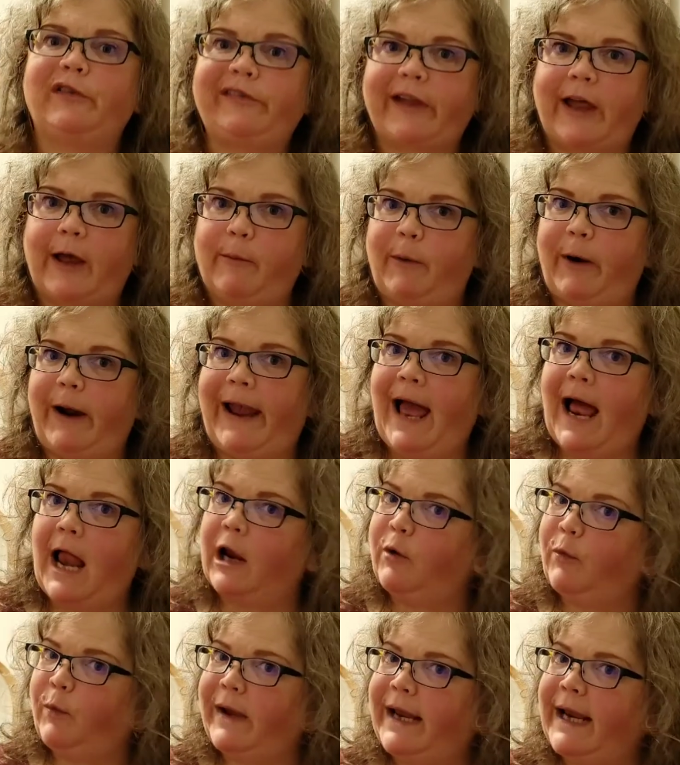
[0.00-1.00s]
celebrate
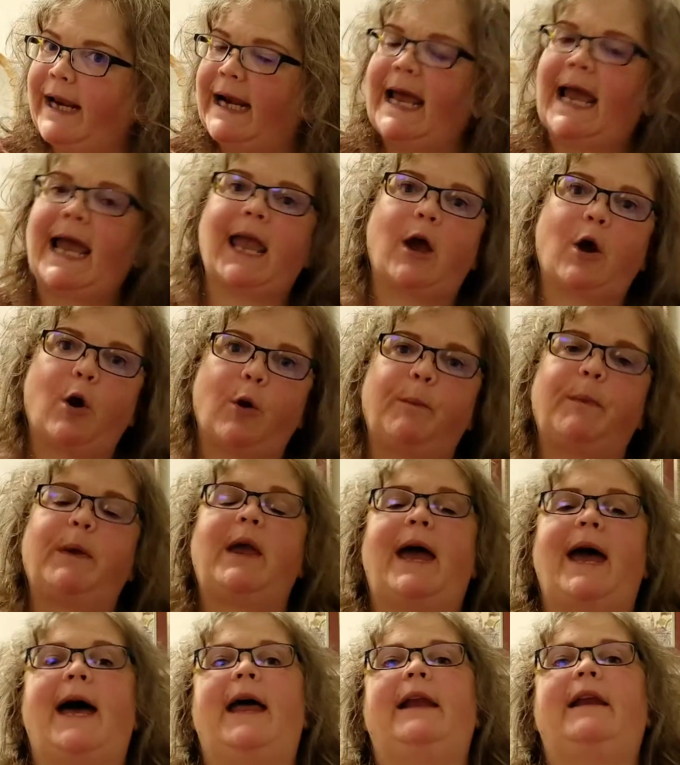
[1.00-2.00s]
Halloween, I hope you
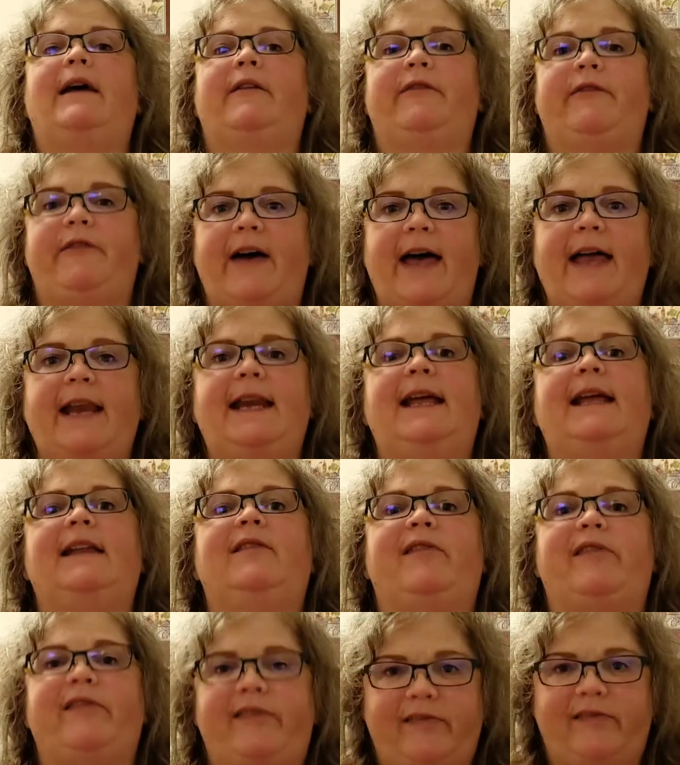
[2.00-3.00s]
had a fun
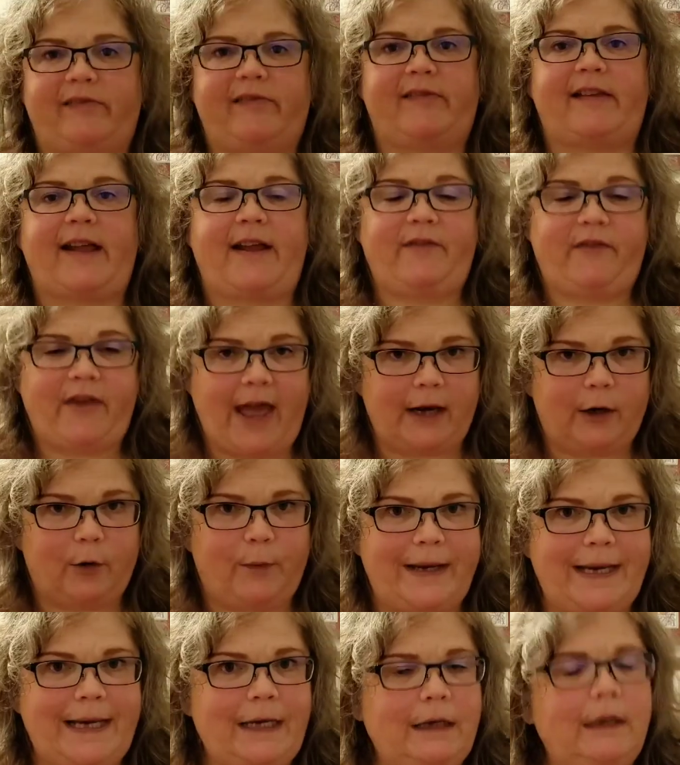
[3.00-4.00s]
and safe
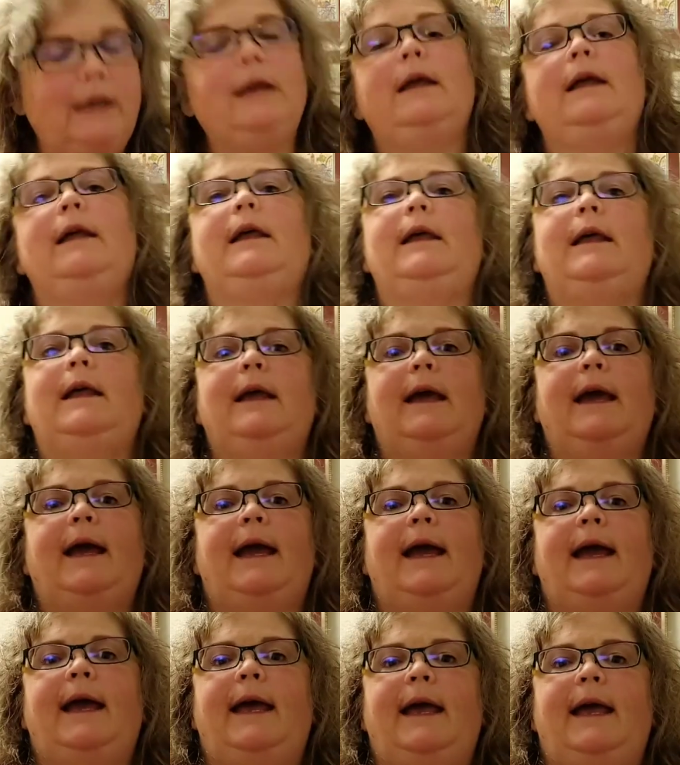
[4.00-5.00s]
Halloween
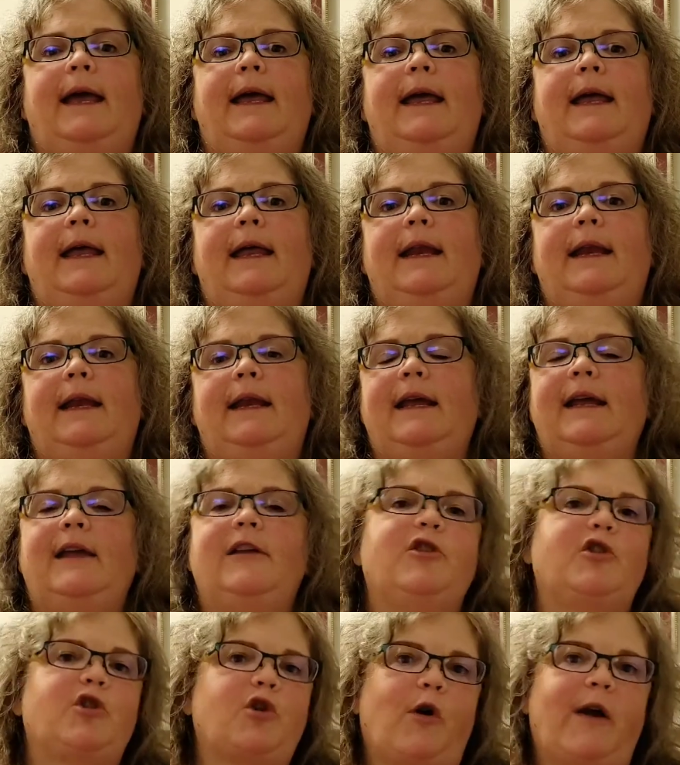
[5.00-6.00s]
and
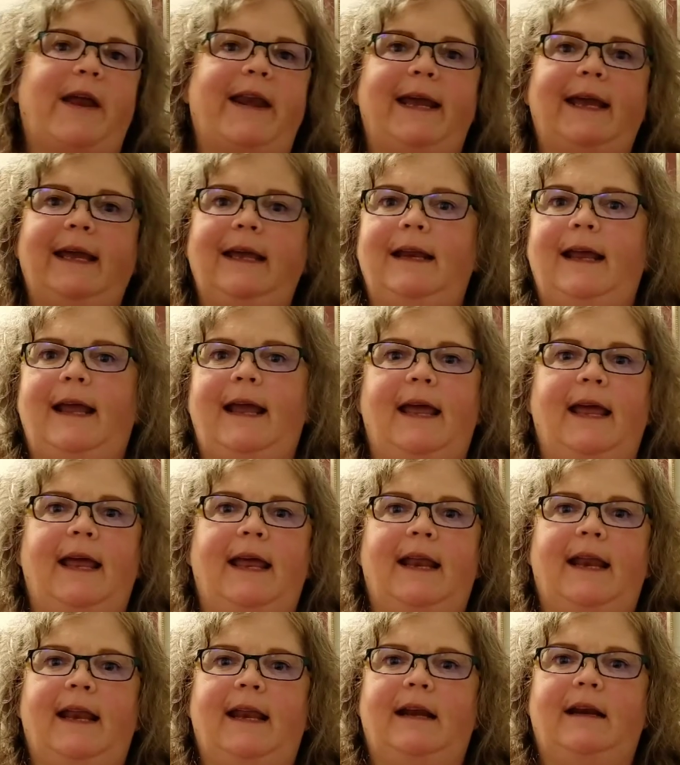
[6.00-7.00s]
enjoyed it.
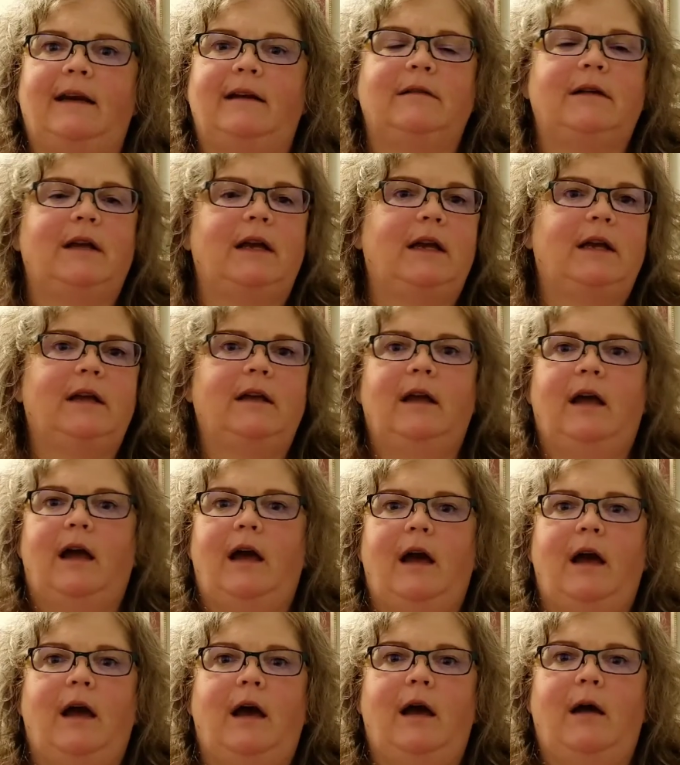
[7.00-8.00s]
And
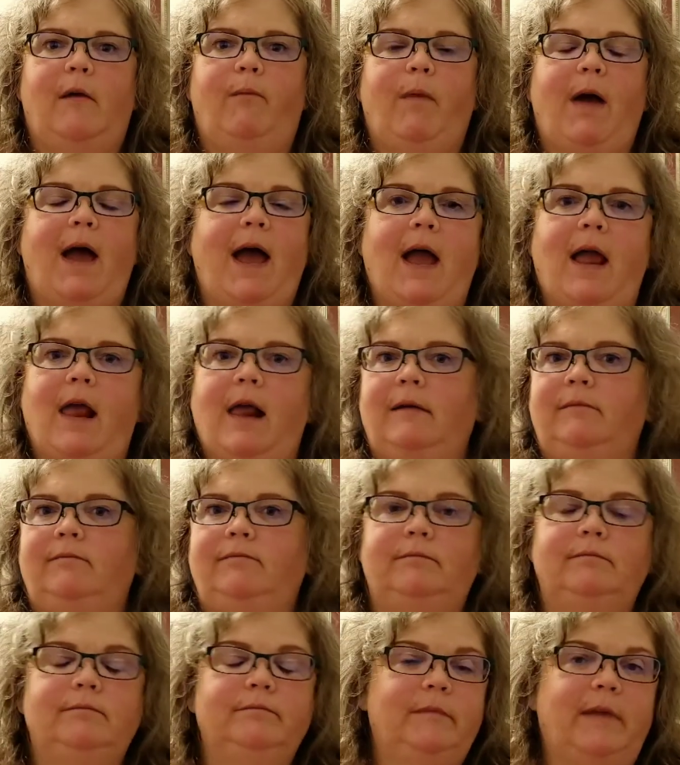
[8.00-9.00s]

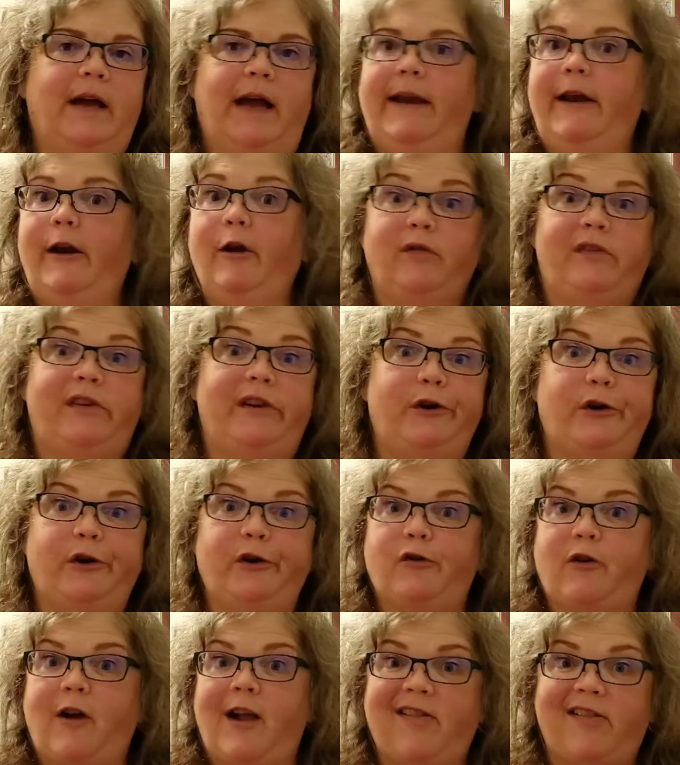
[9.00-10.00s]
I know, did you
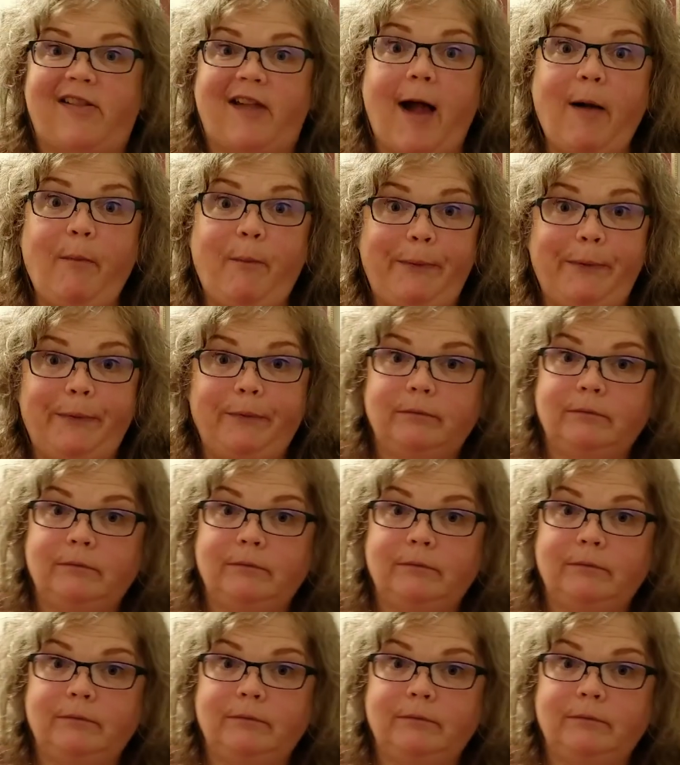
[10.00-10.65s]
dress up?